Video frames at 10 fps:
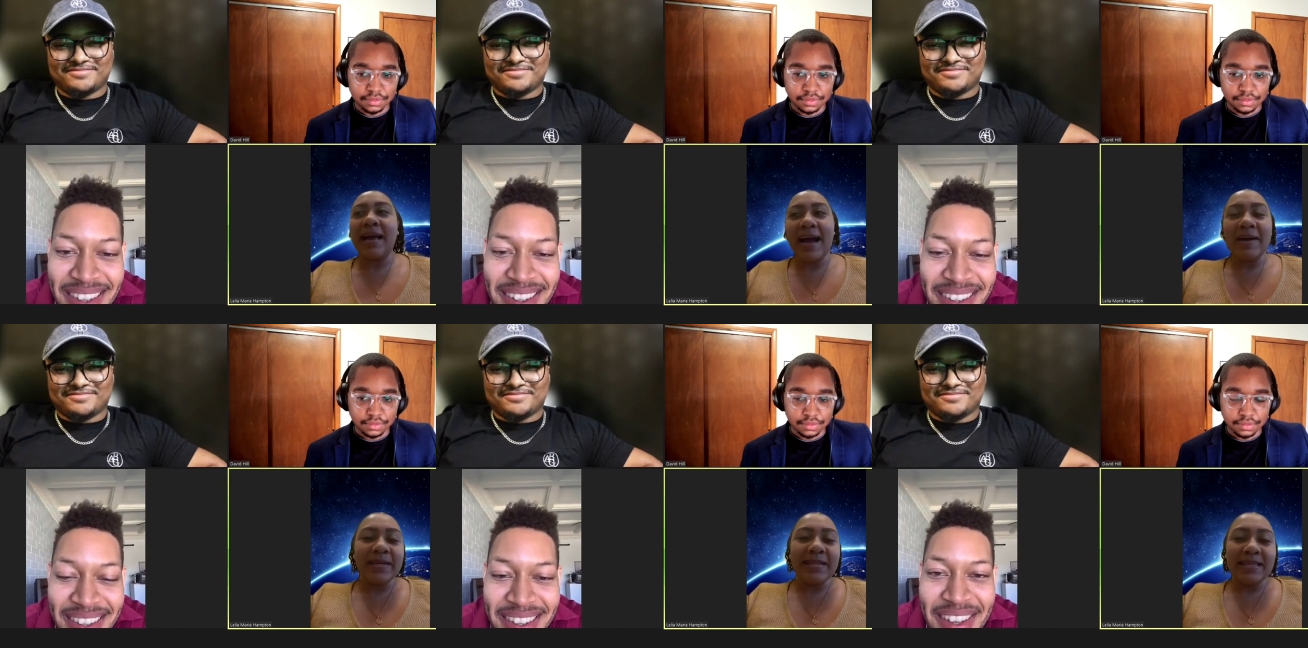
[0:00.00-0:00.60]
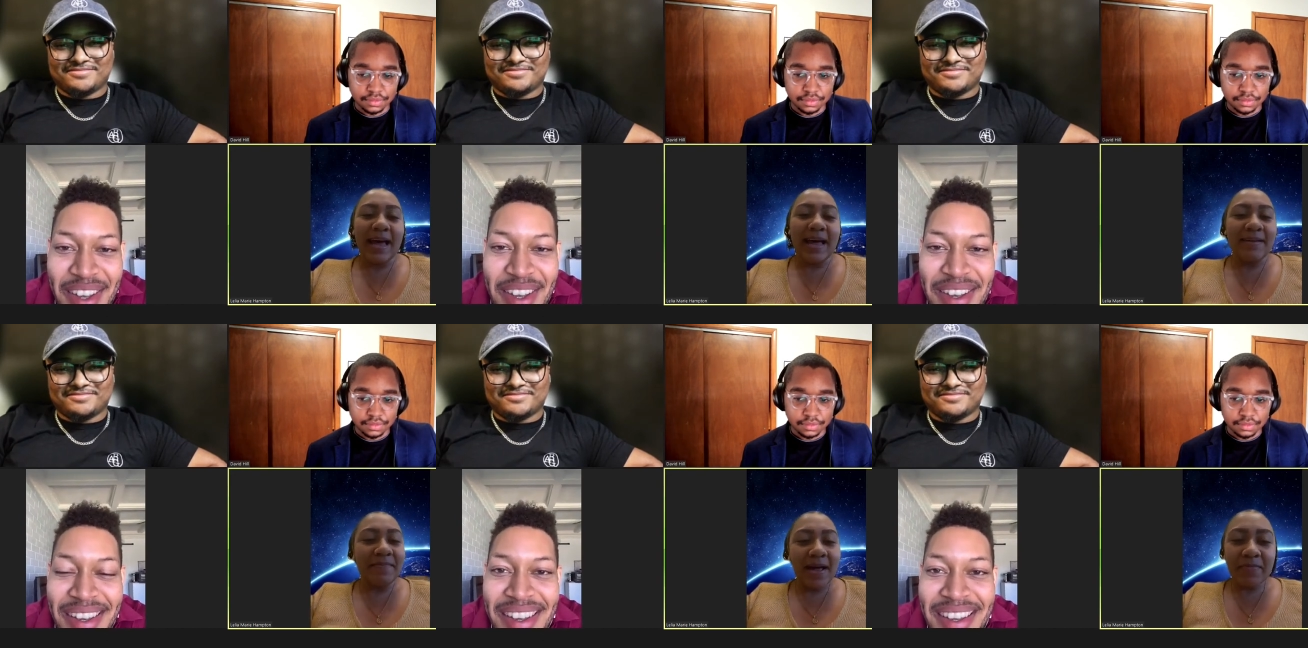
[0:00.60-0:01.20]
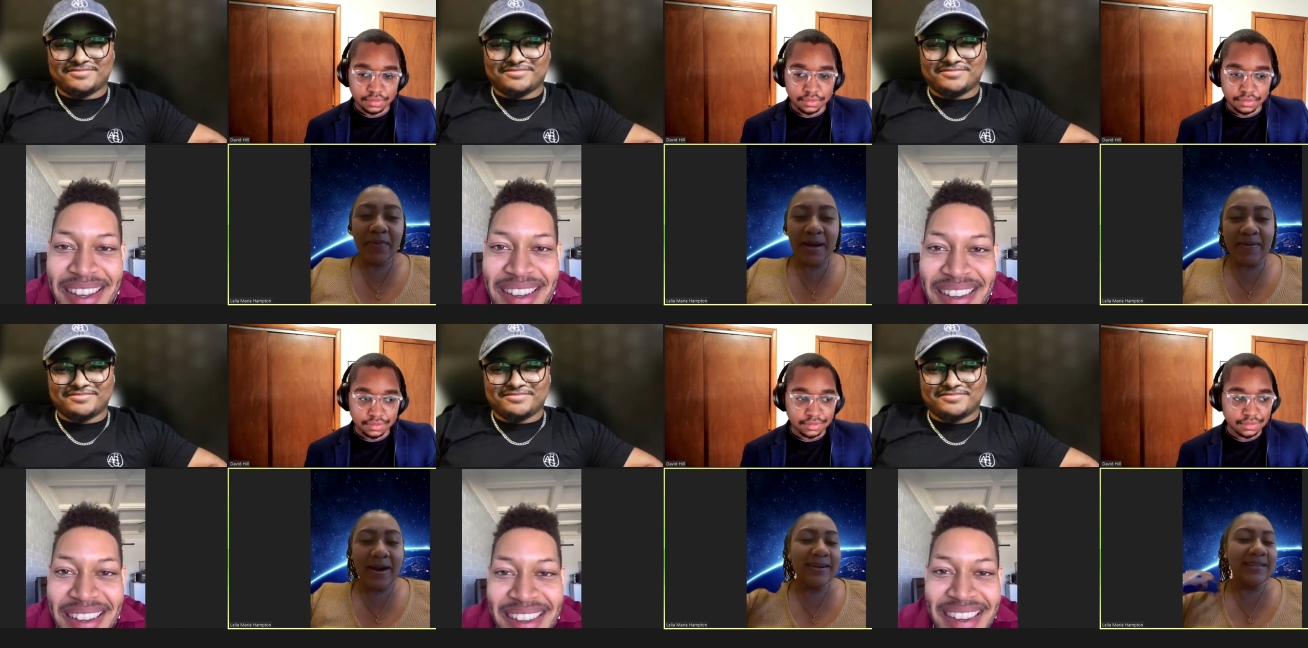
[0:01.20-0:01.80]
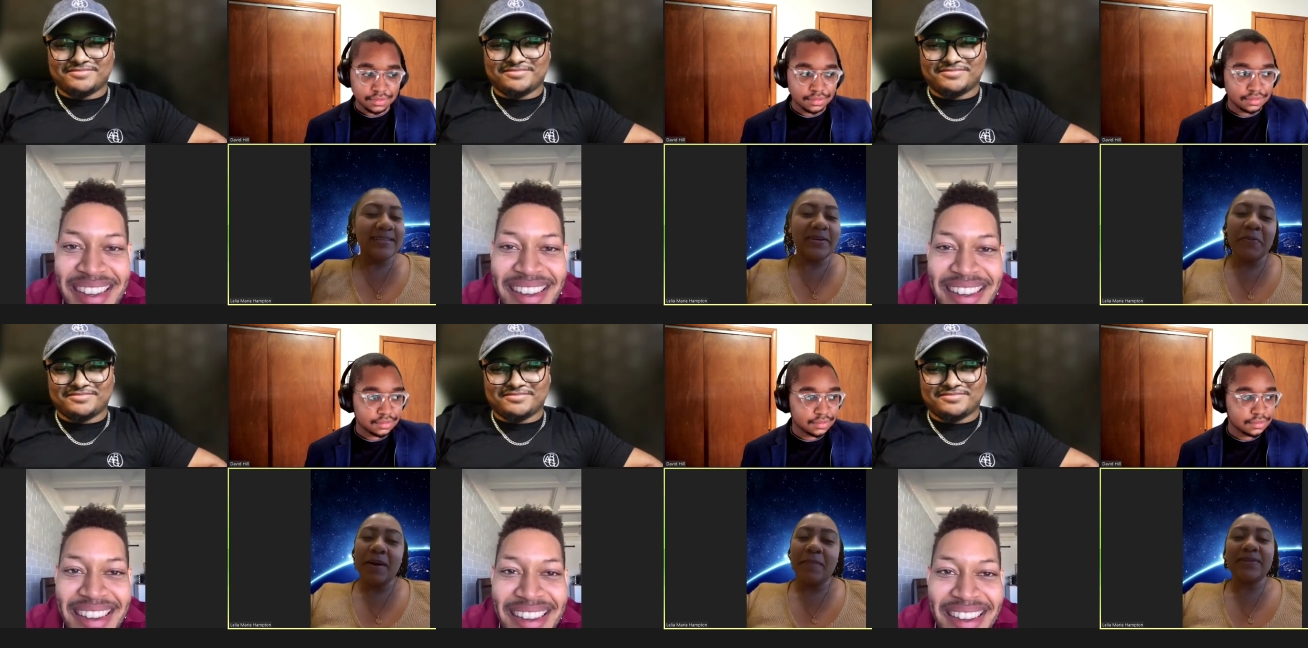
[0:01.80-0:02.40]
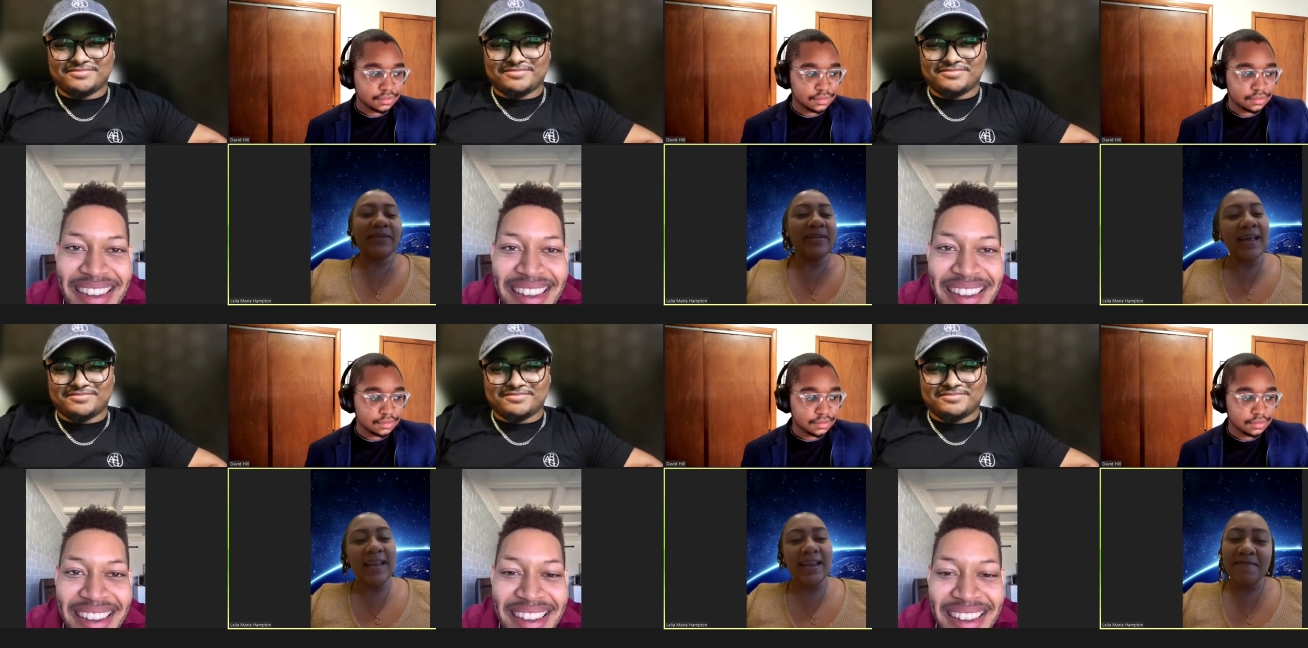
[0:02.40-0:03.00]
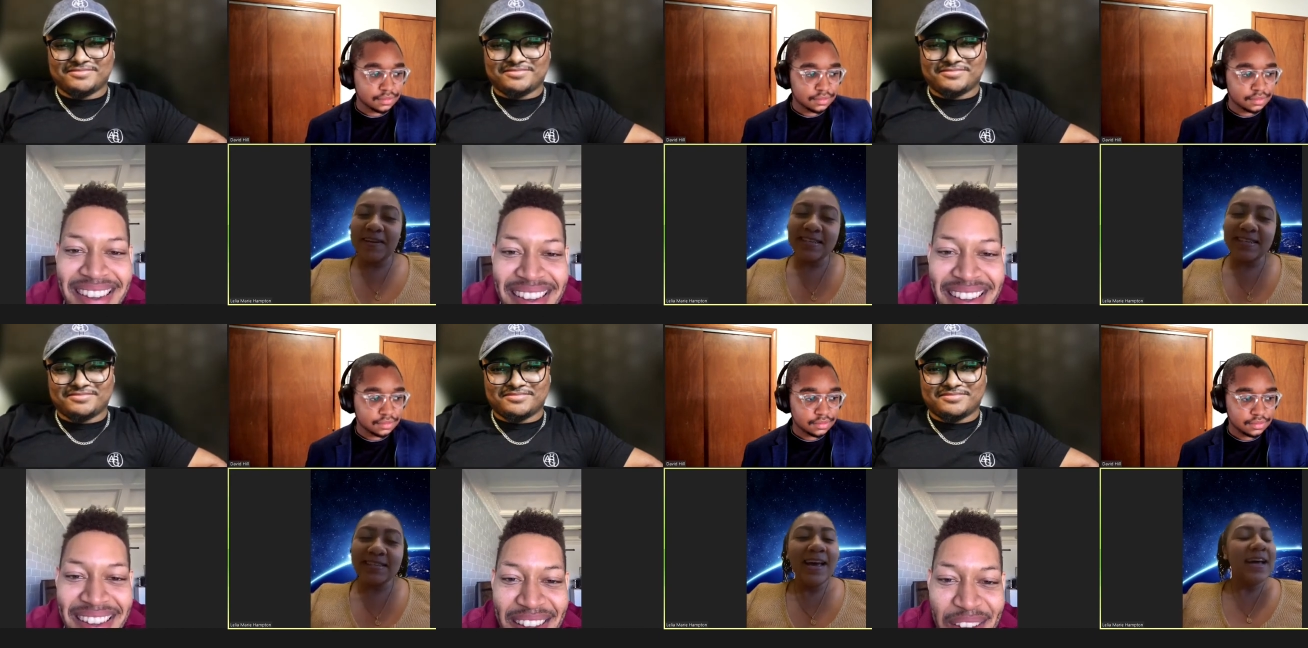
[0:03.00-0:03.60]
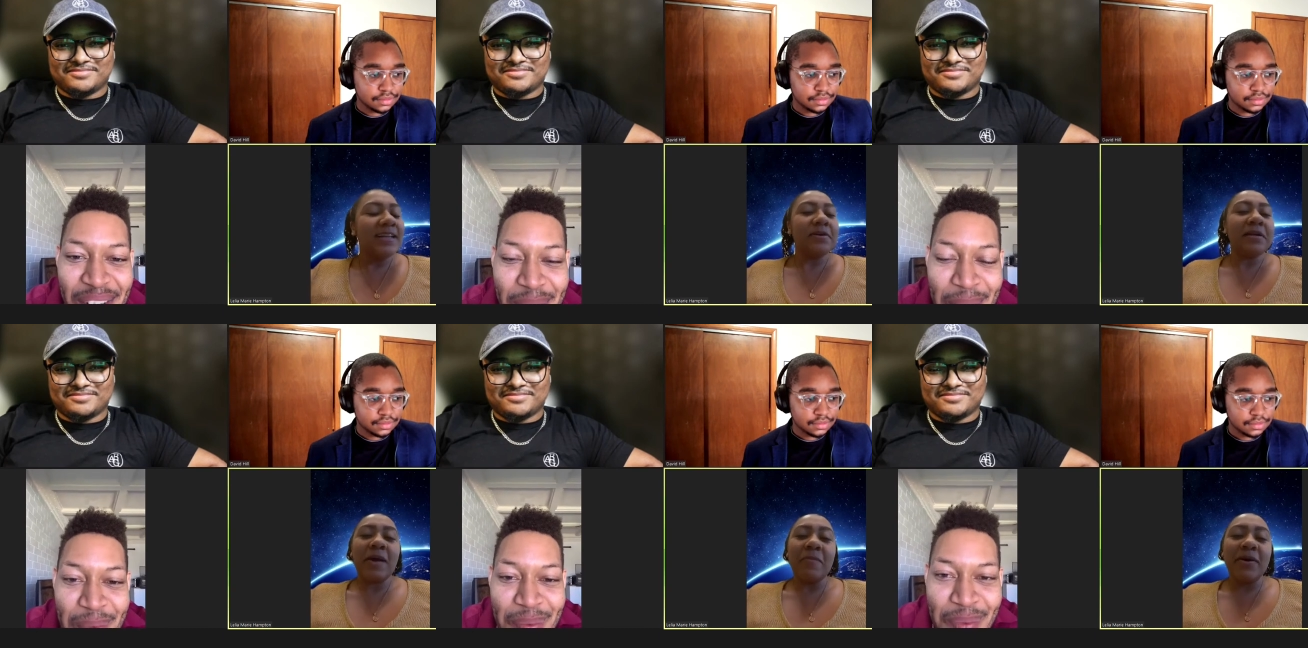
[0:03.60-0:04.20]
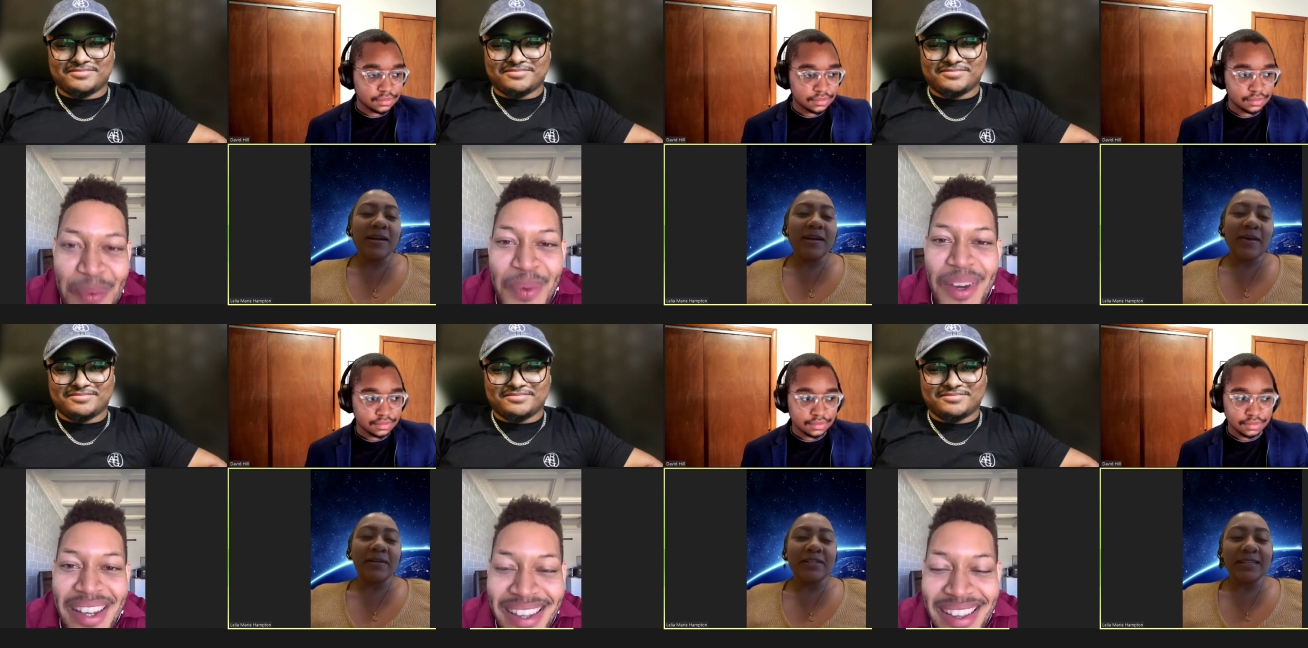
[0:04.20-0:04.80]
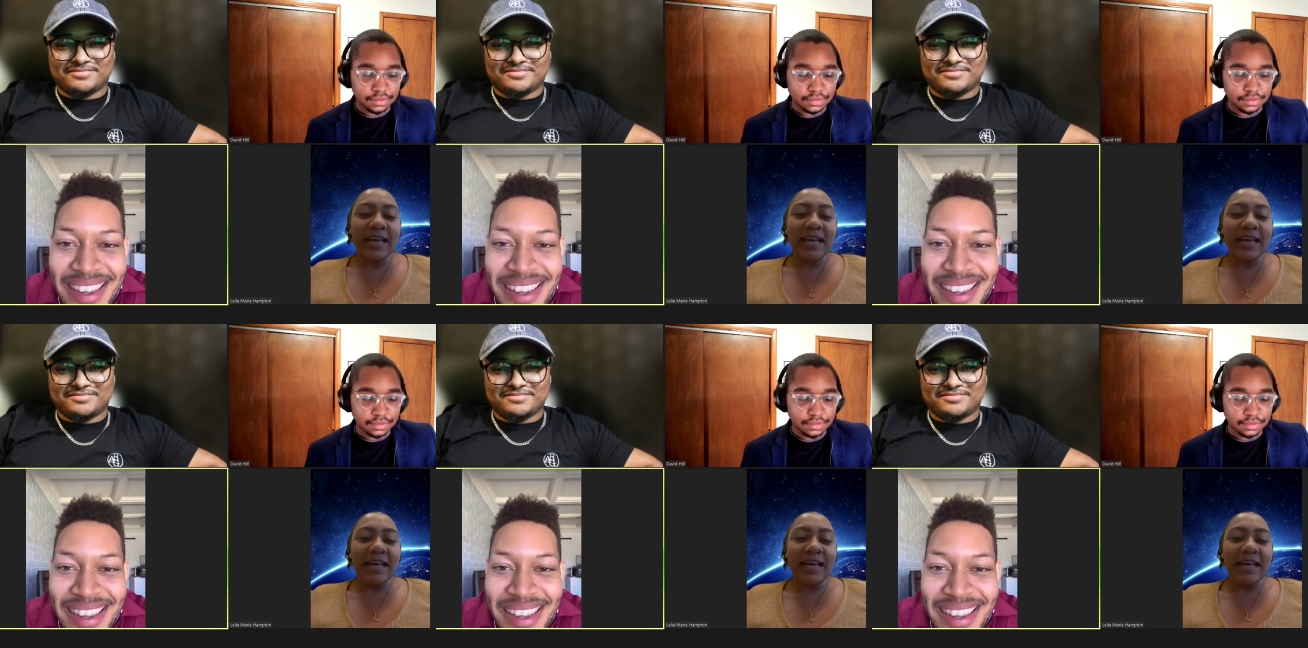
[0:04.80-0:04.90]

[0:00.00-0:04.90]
Speaker 1: I want that math background, and so, but I'm also like, I love physics, and so like I'm wondering, like, right.